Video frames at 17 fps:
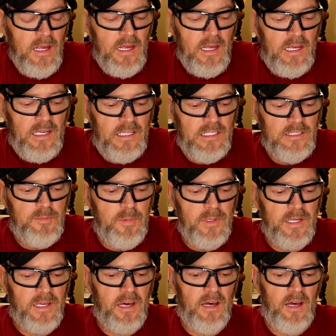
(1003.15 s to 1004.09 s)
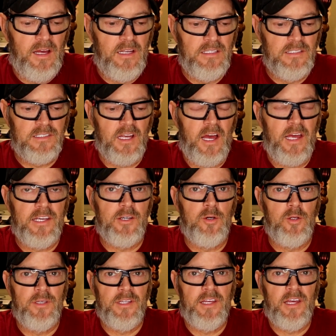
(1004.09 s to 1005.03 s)
is because I
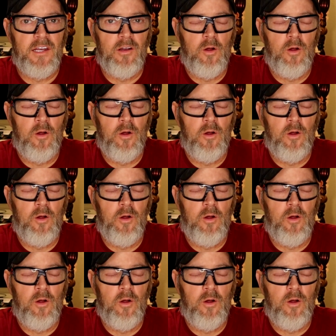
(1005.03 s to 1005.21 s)
couldn't get a